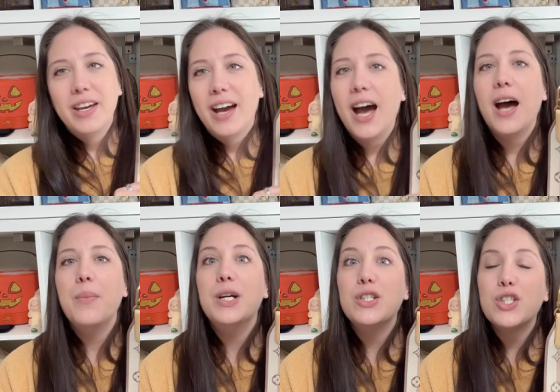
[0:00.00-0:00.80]

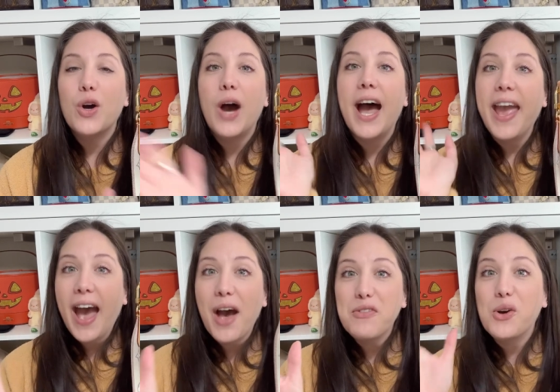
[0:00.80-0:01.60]
Um, so I
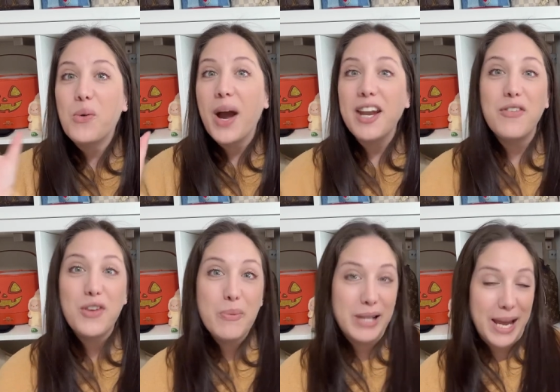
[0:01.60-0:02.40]
have quite a
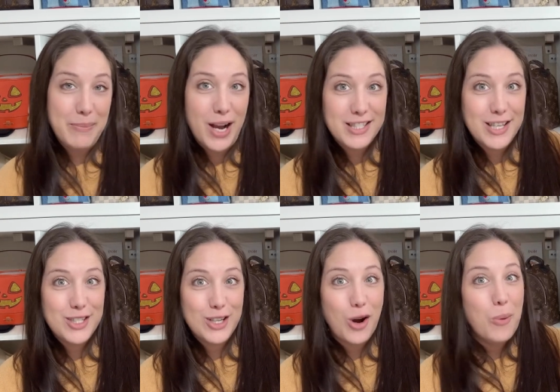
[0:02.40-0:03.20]
few blind boxes
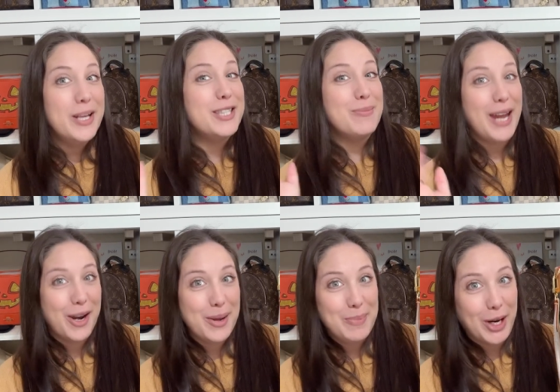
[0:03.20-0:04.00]
to open, some
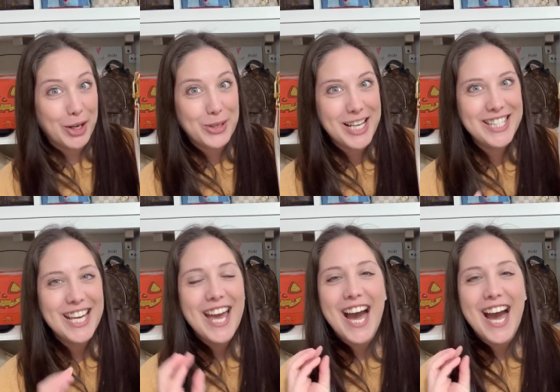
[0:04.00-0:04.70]
Harry Potter ones.